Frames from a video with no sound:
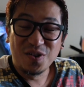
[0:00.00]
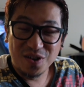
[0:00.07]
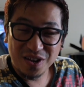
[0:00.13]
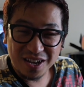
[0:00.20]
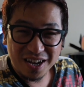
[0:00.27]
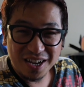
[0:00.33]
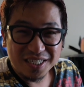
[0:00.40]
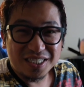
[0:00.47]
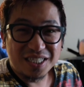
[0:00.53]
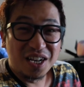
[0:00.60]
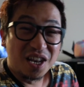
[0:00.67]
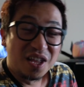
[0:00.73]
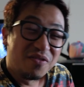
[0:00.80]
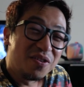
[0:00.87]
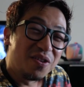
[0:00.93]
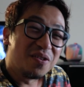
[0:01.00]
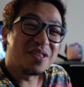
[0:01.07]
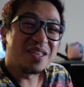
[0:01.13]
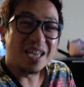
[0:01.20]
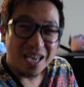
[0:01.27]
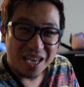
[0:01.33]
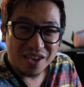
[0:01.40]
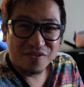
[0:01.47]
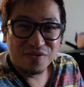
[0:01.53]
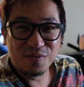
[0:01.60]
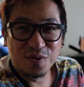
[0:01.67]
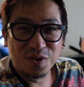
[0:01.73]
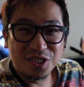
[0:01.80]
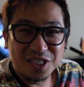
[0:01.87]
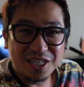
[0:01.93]
Alright guys, love you, thank you for
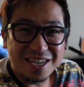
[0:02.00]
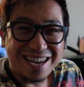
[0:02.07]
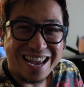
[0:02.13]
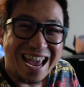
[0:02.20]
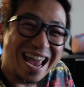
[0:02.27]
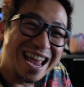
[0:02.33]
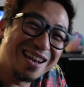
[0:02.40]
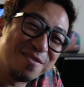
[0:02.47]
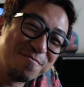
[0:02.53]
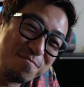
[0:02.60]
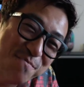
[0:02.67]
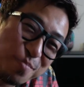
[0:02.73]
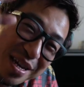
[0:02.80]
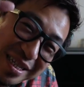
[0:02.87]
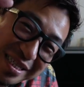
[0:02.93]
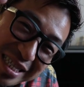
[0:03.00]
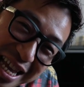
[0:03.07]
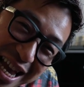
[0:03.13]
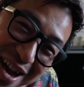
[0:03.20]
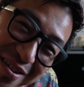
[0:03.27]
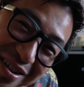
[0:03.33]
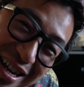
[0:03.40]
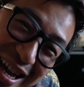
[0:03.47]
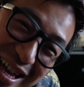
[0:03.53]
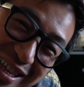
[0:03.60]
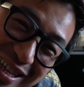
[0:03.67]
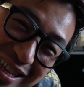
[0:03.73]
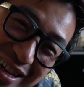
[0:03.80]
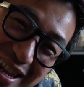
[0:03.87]
watching, and peace out until